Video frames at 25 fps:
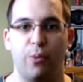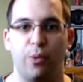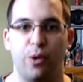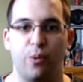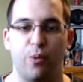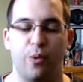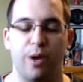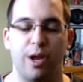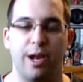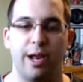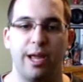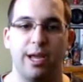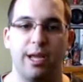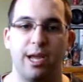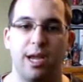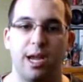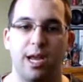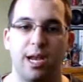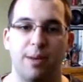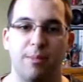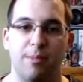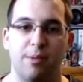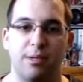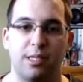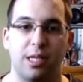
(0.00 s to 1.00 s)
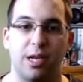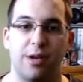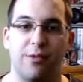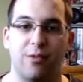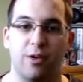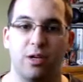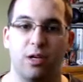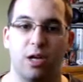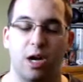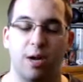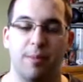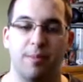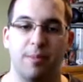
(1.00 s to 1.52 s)
We win like 80% of our
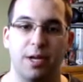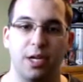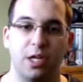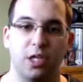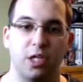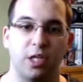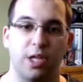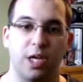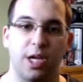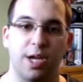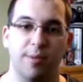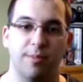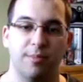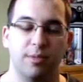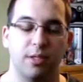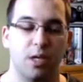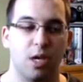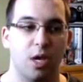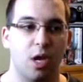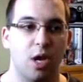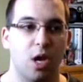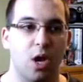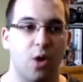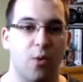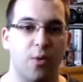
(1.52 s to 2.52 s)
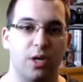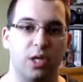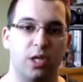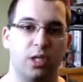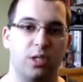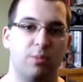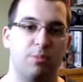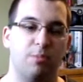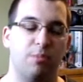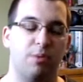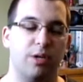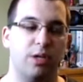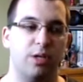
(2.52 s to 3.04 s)
domination games, which is
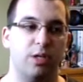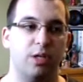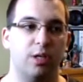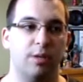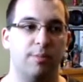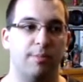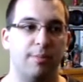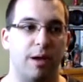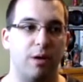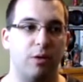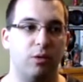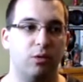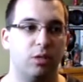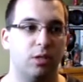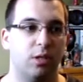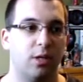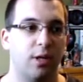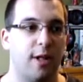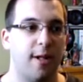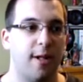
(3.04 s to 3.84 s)
a pretty good amount.